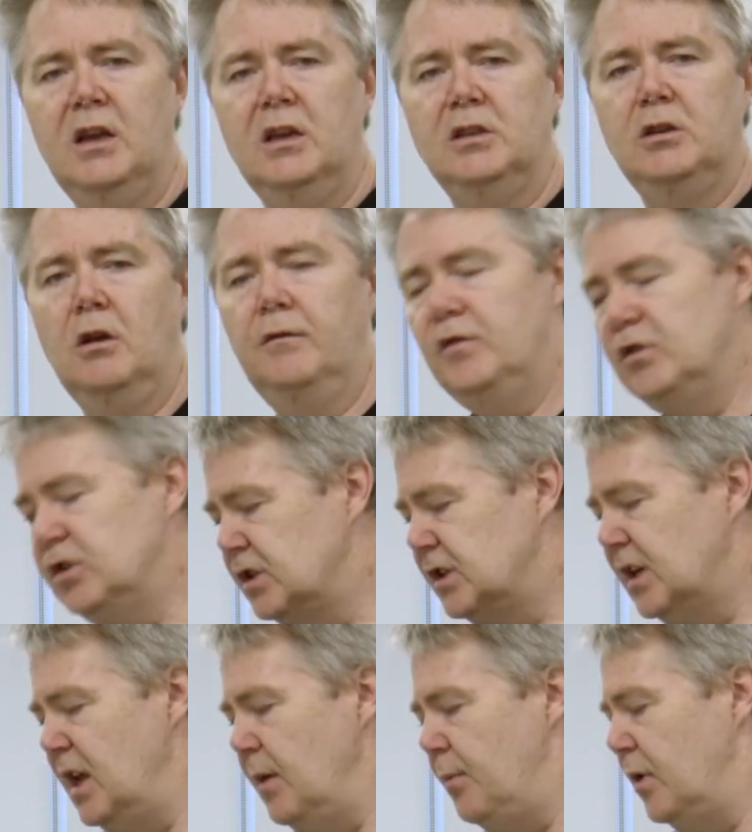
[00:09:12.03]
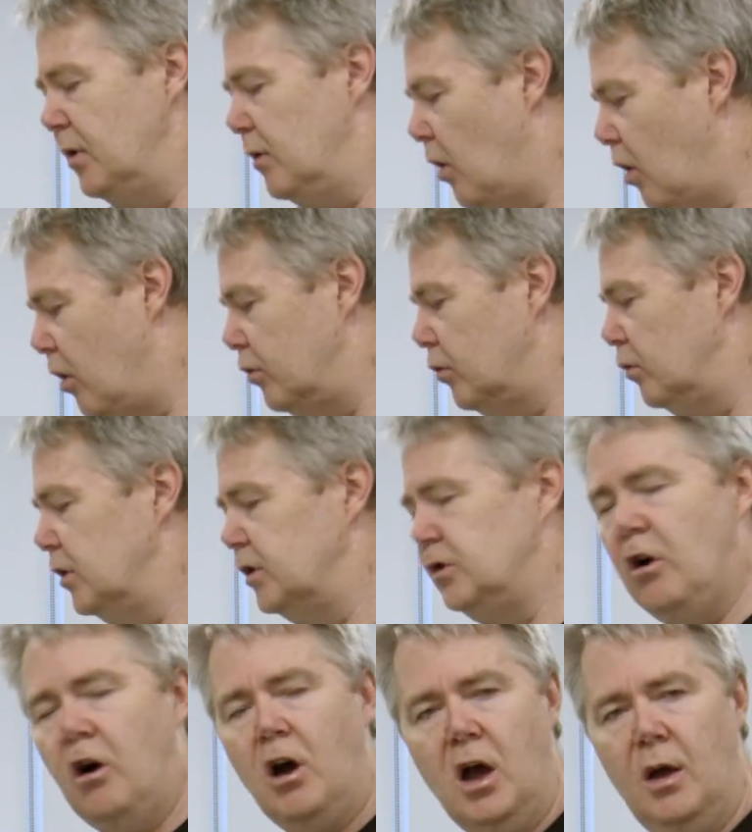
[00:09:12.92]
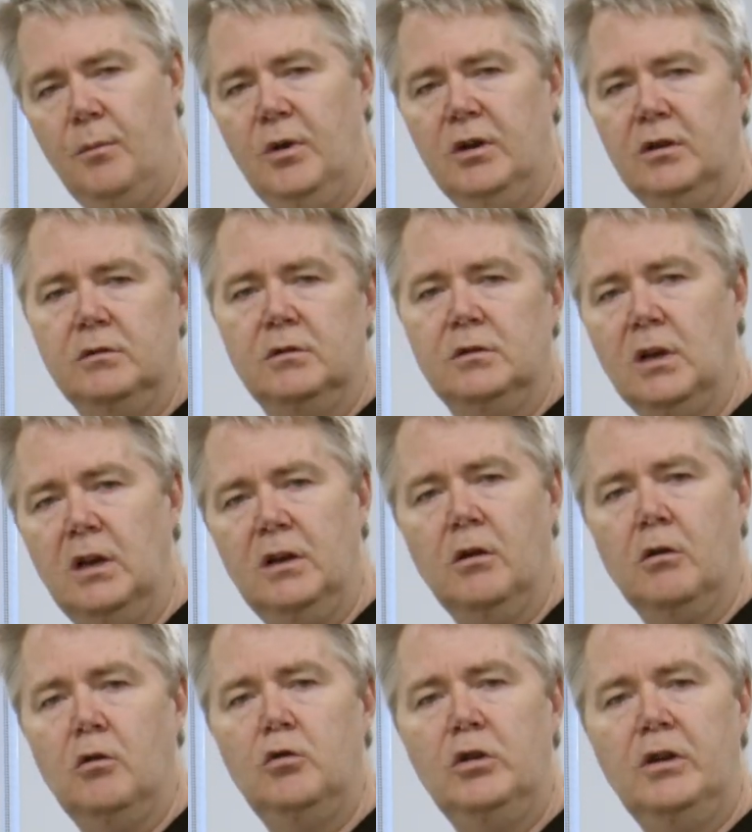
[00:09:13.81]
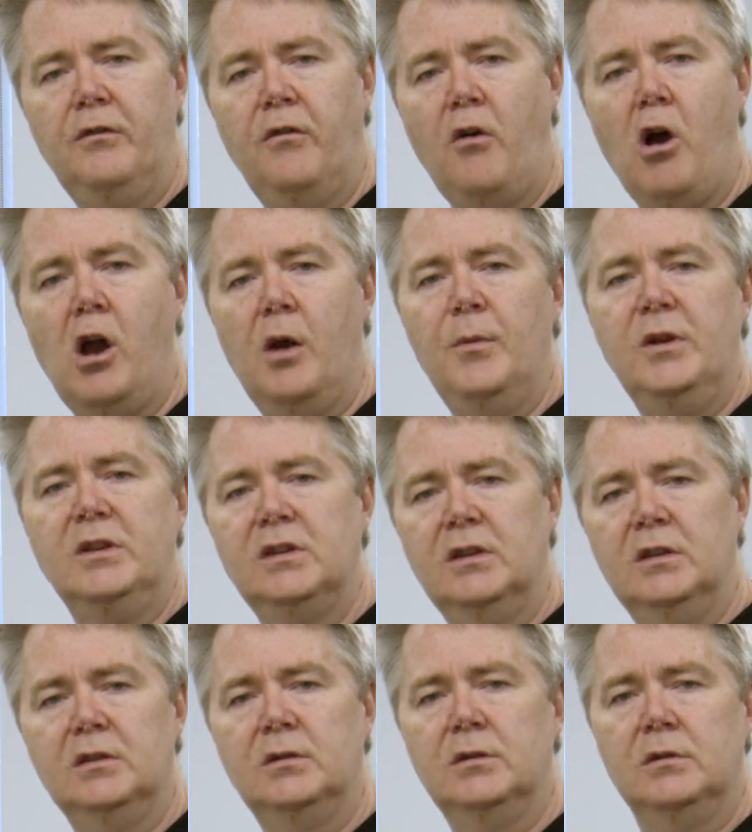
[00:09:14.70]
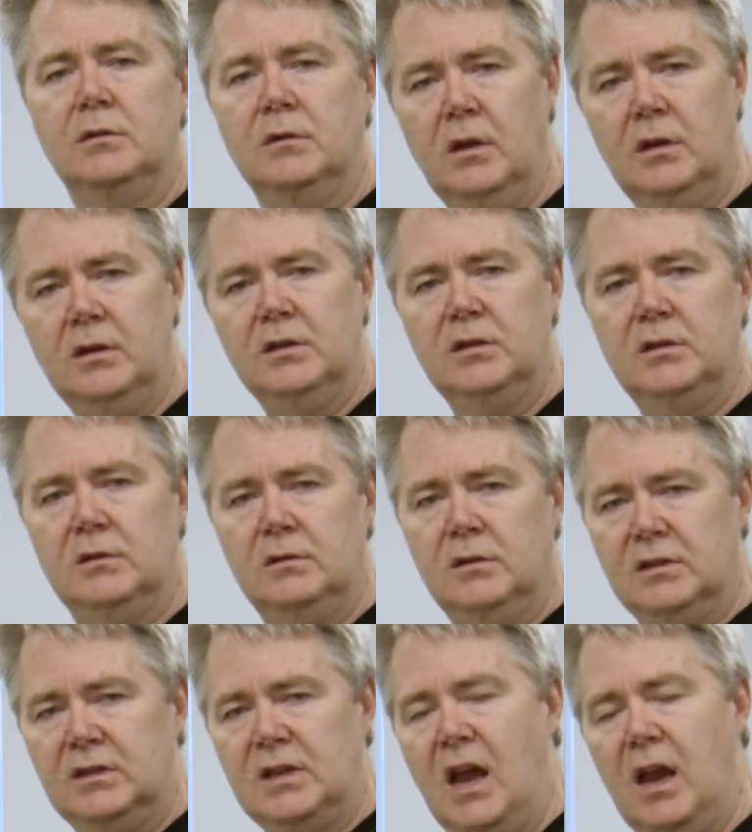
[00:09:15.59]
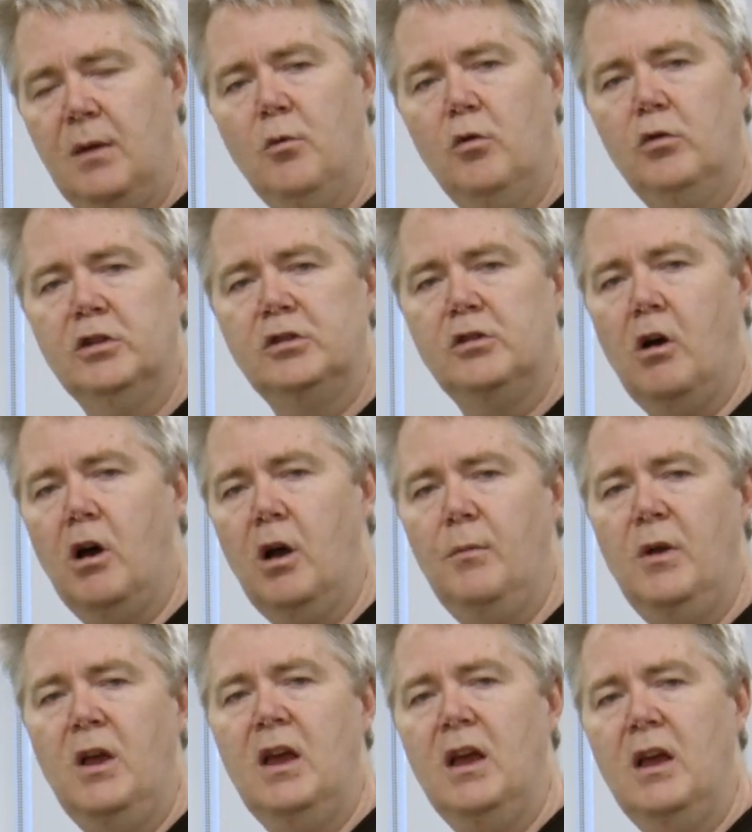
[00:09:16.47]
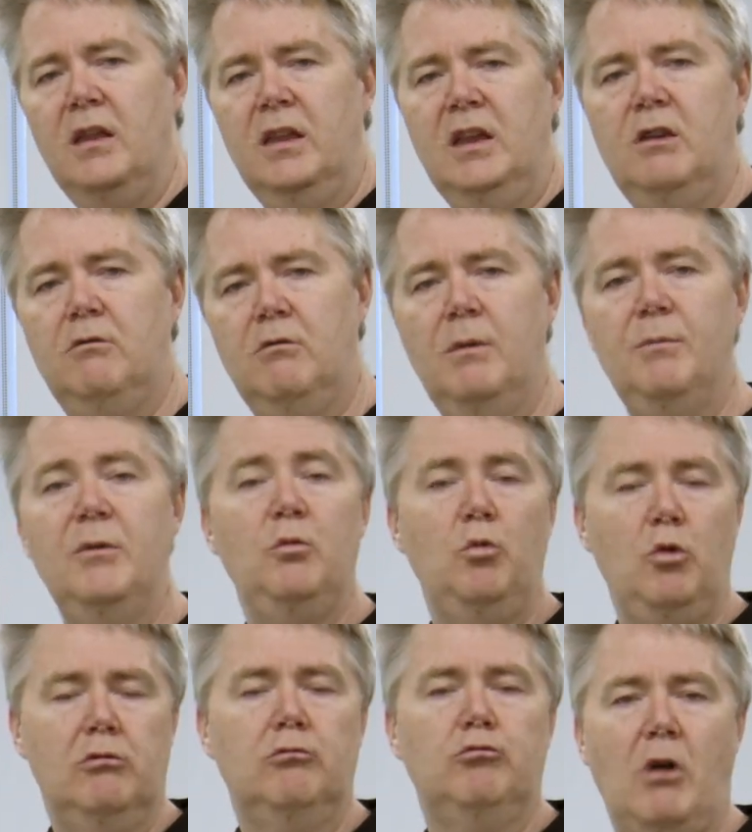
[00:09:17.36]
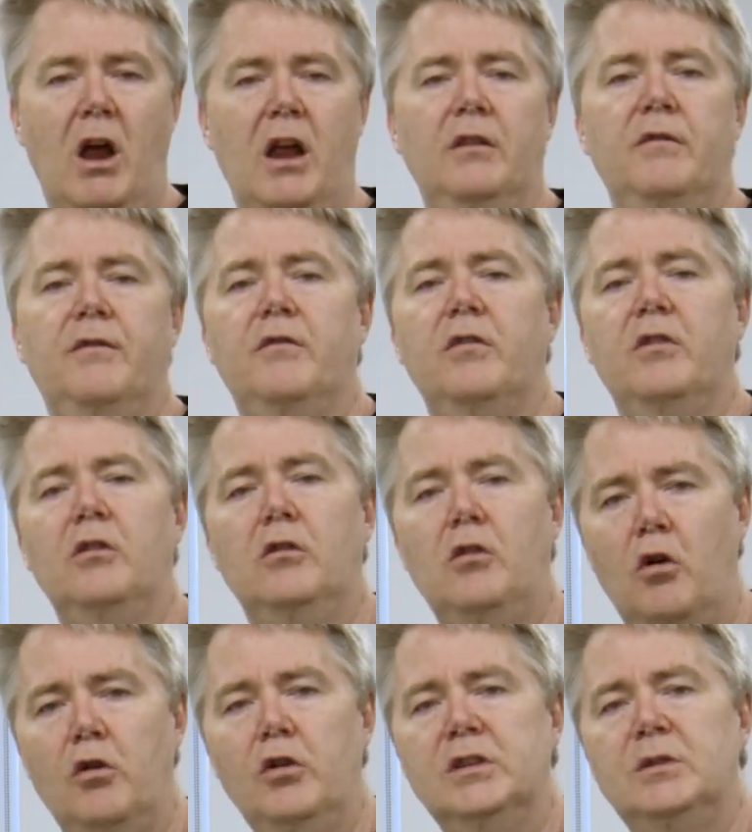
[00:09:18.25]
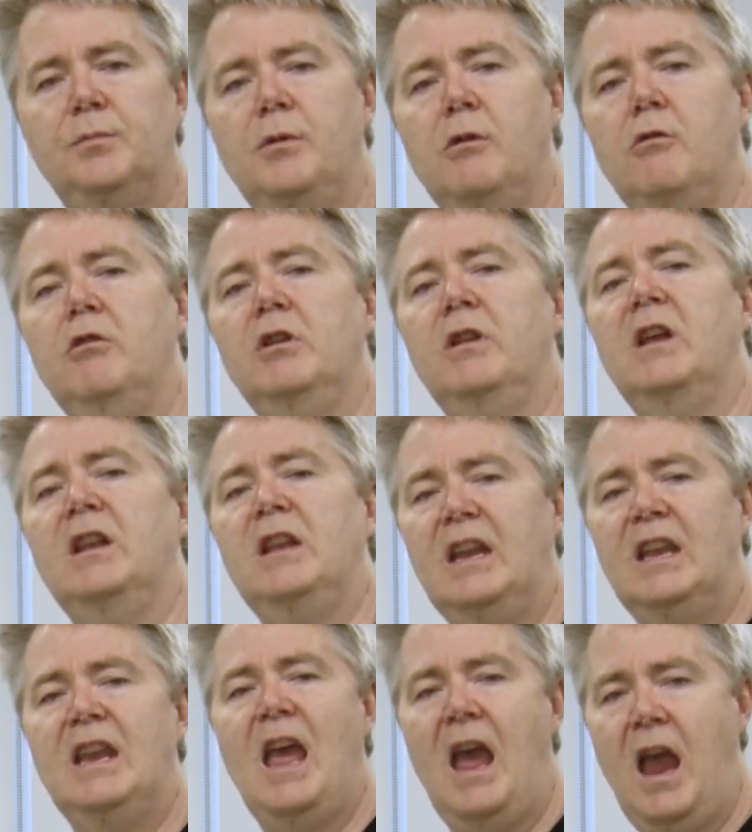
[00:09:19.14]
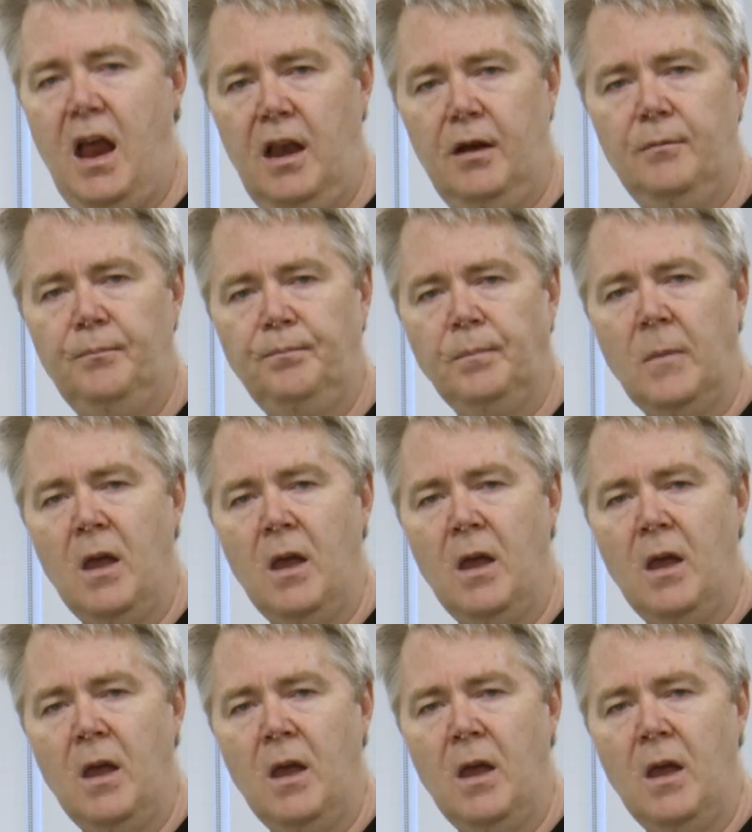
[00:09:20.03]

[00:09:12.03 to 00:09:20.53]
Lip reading: So if you just keep it on all the time in a good environment, and it's the same all the time, the equipment will run for the longest period that it can.